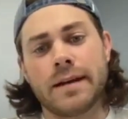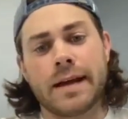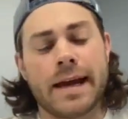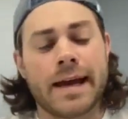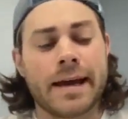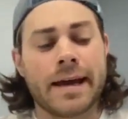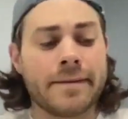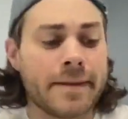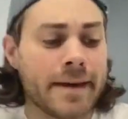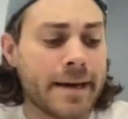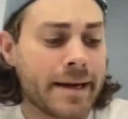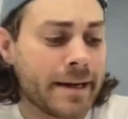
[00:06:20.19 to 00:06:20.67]

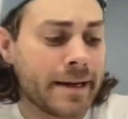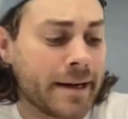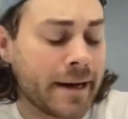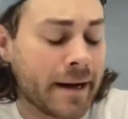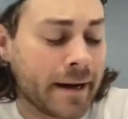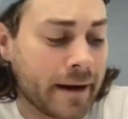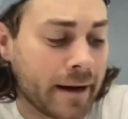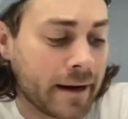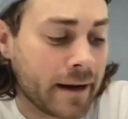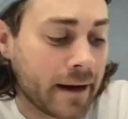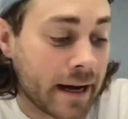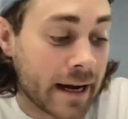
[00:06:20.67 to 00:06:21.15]
And then
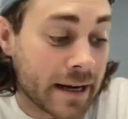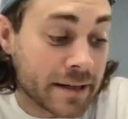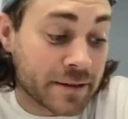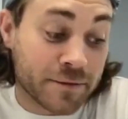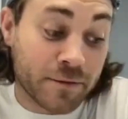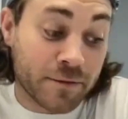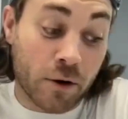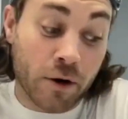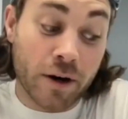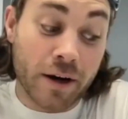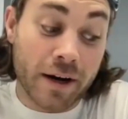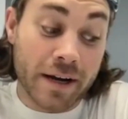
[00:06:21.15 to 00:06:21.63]
as
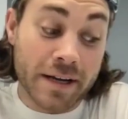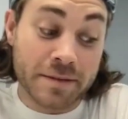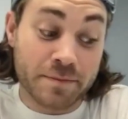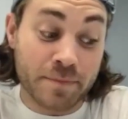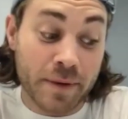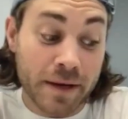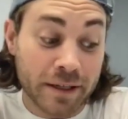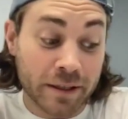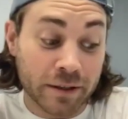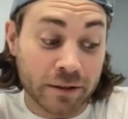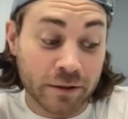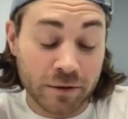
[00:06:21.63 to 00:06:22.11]
far as
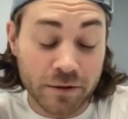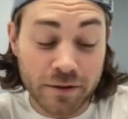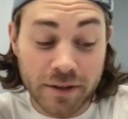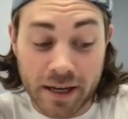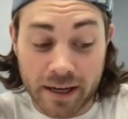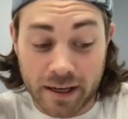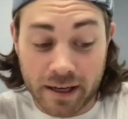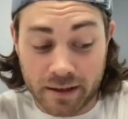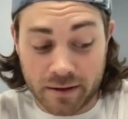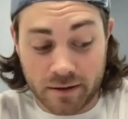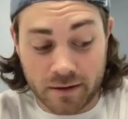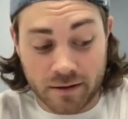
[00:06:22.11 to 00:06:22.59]
beta
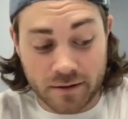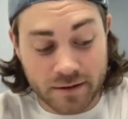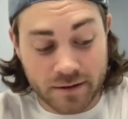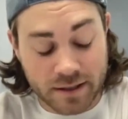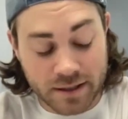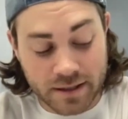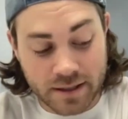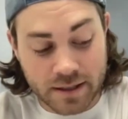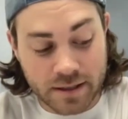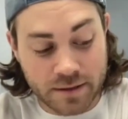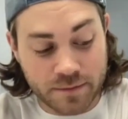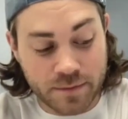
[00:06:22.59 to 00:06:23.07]
glucan goes,
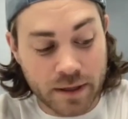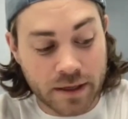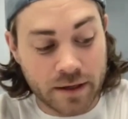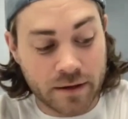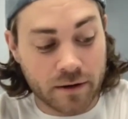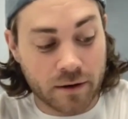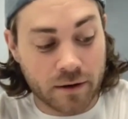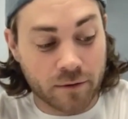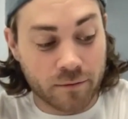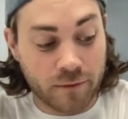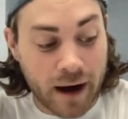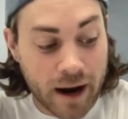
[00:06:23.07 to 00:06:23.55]
this has been
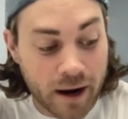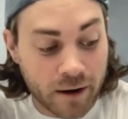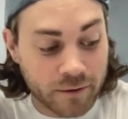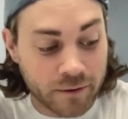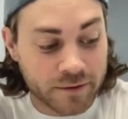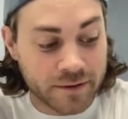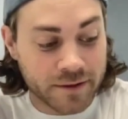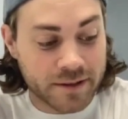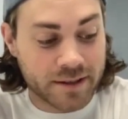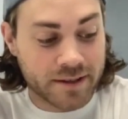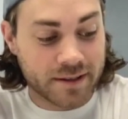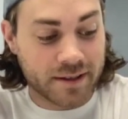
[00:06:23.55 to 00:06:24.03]

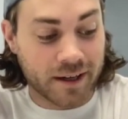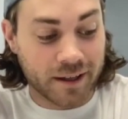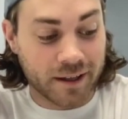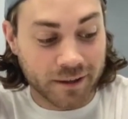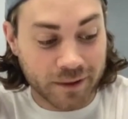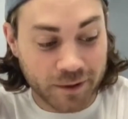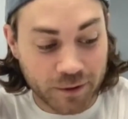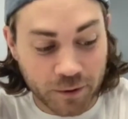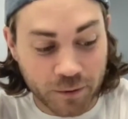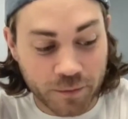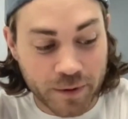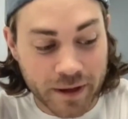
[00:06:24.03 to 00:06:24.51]
around a
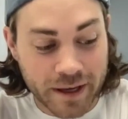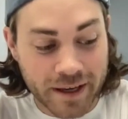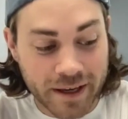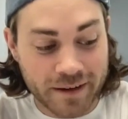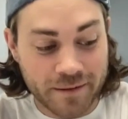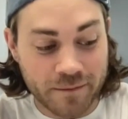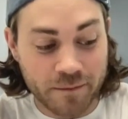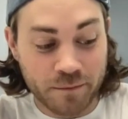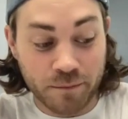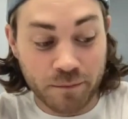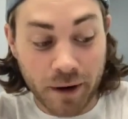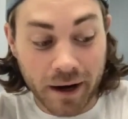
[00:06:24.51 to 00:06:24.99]
little bit,